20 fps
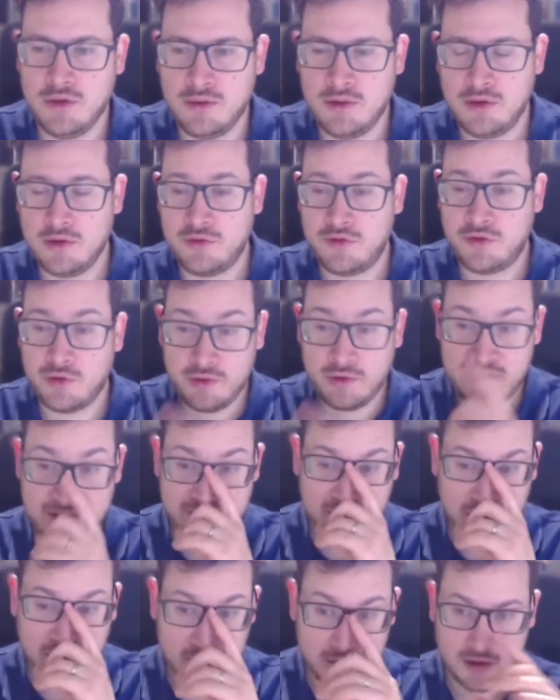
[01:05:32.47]
So these
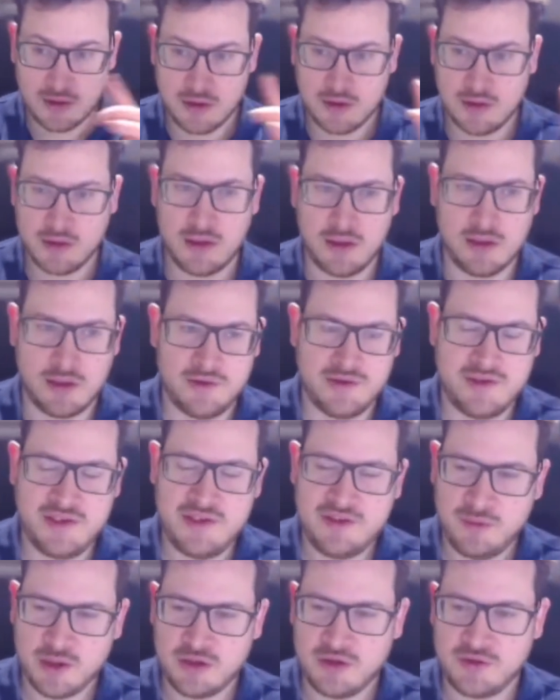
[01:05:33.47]
are these
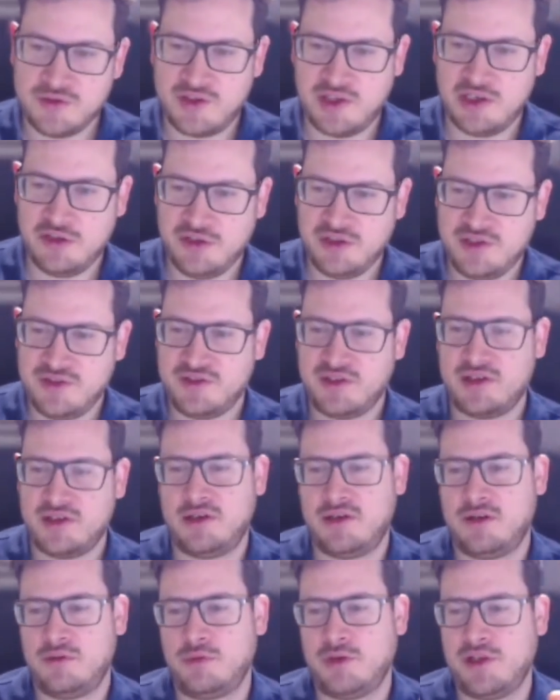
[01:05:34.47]
models here. These
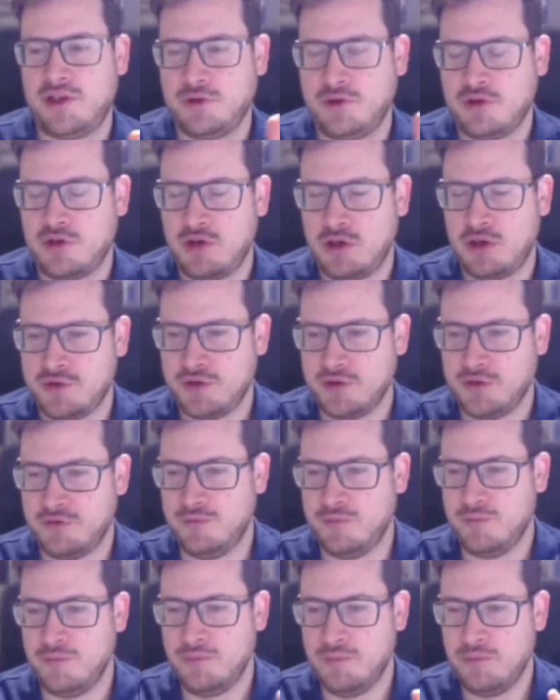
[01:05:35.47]
are what I would call sort of
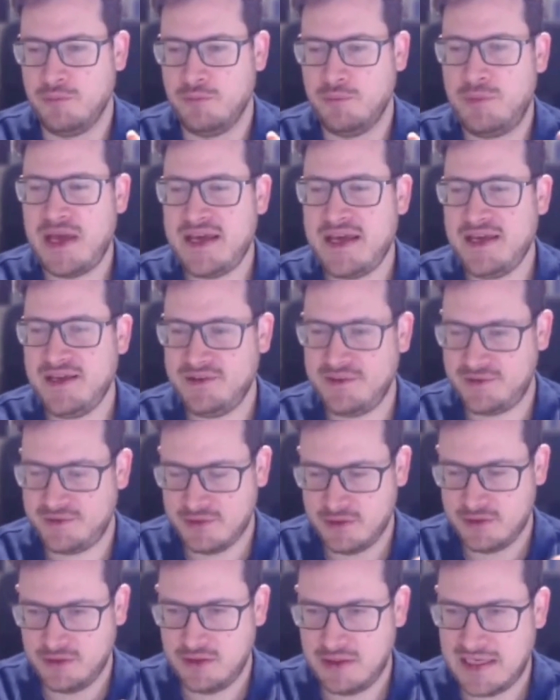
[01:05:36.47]
base
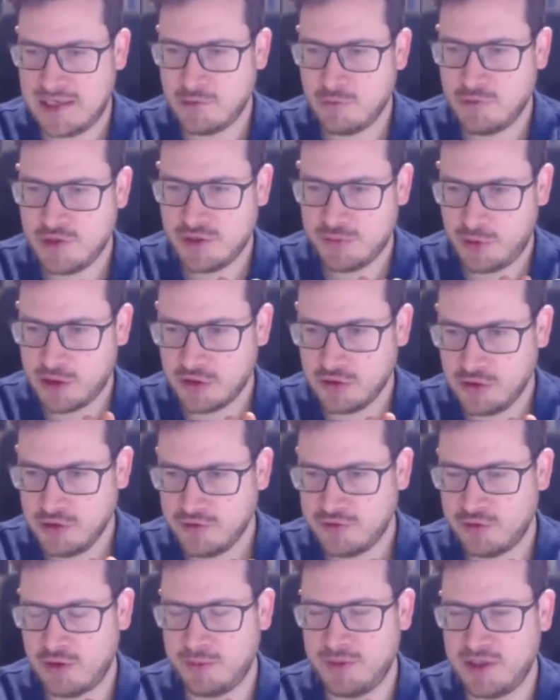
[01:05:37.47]
language
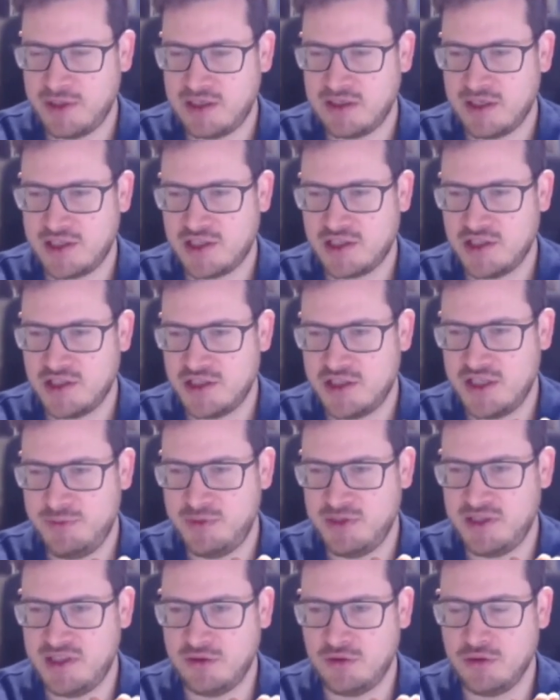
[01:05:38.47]
models. So a bit like
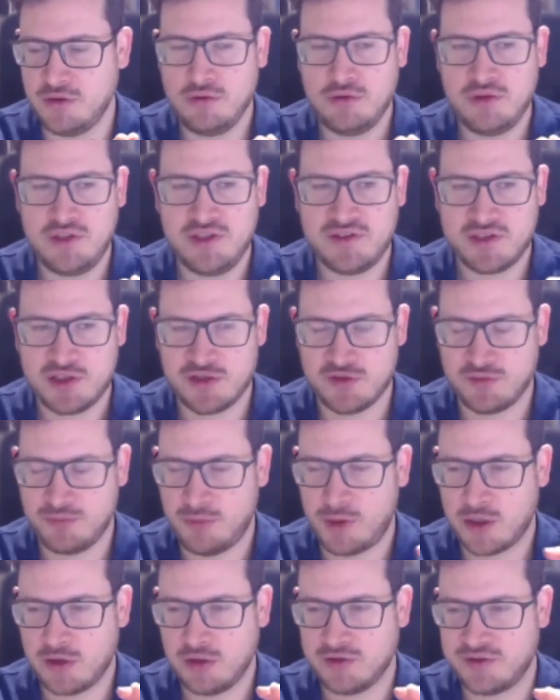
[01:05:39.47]
GPT-2. These are just
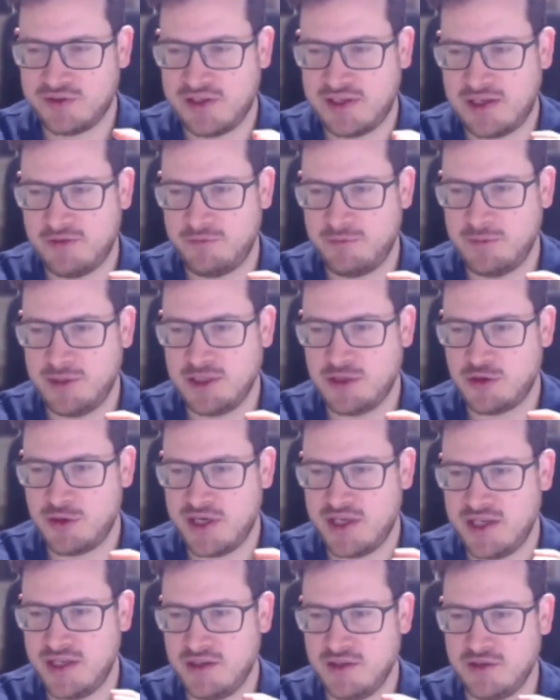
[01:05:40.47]
models that have been
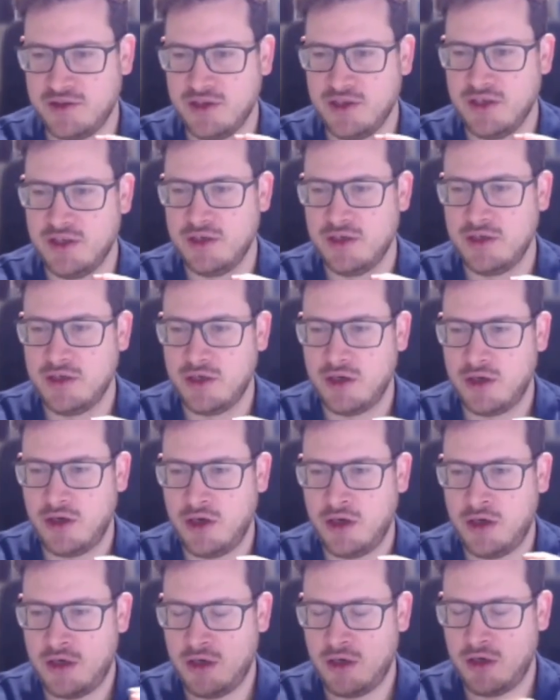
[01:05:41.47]
trained
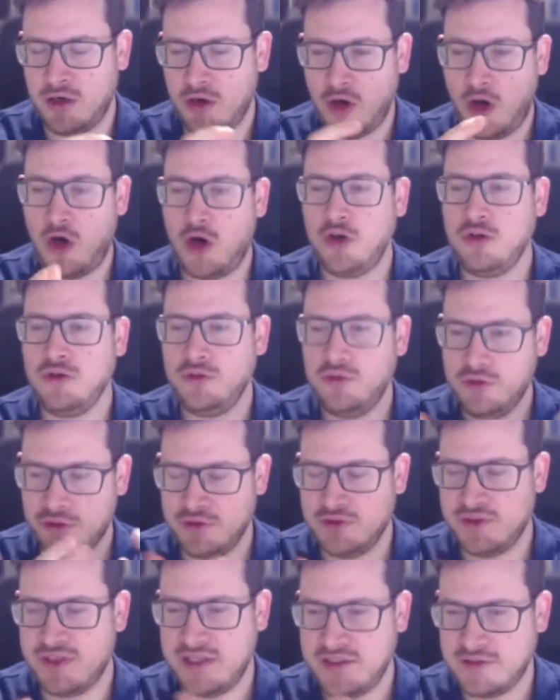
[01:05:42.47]
on
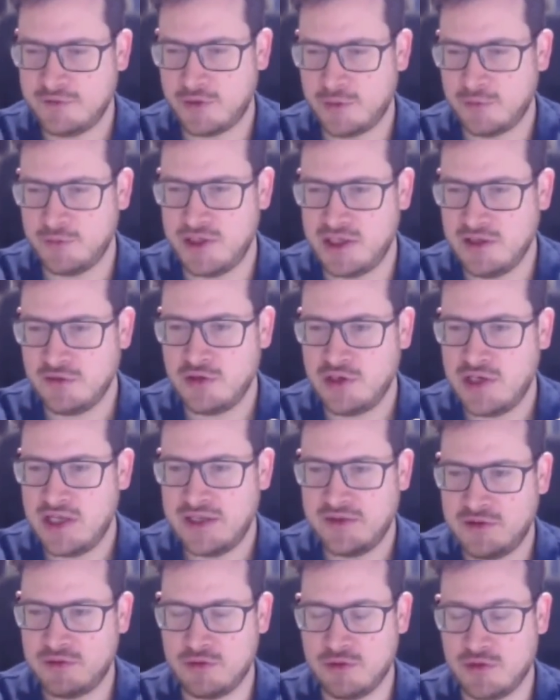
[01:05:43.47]
data from the internet
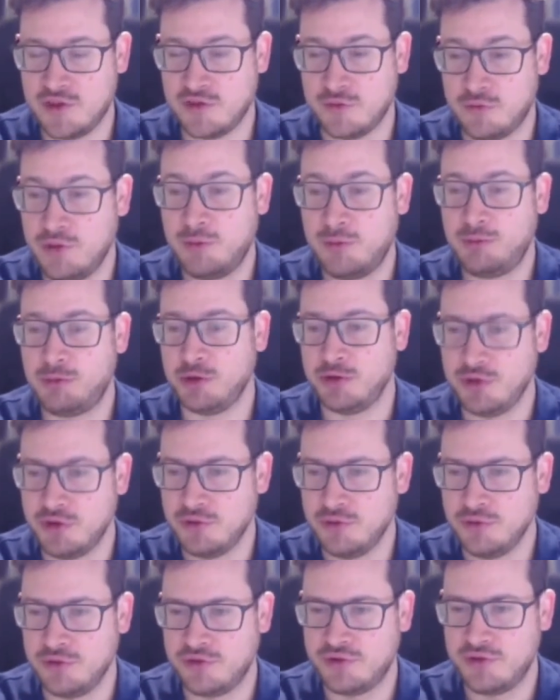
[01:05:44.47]
to just
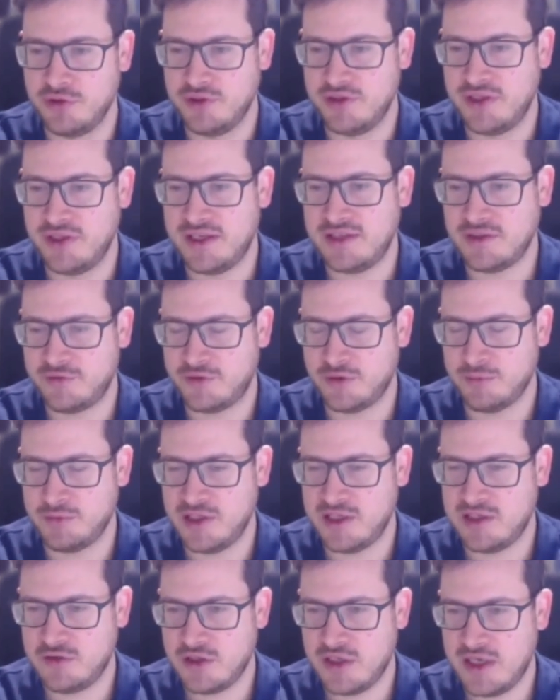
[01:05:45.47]
reproduce data from the
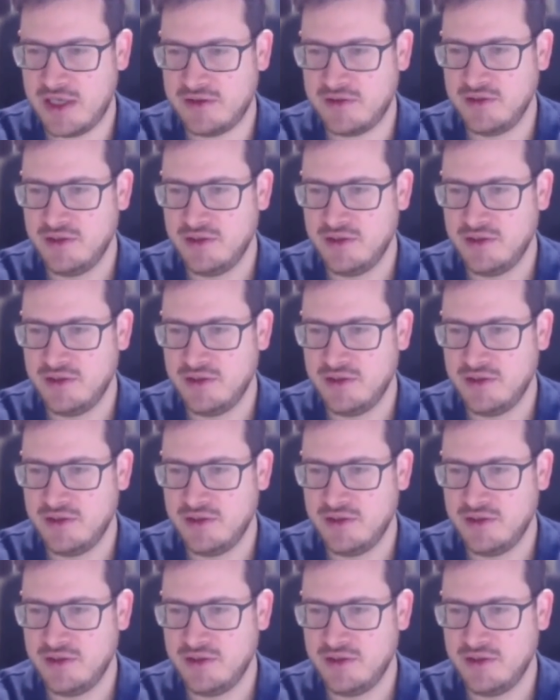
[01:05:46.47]
internet.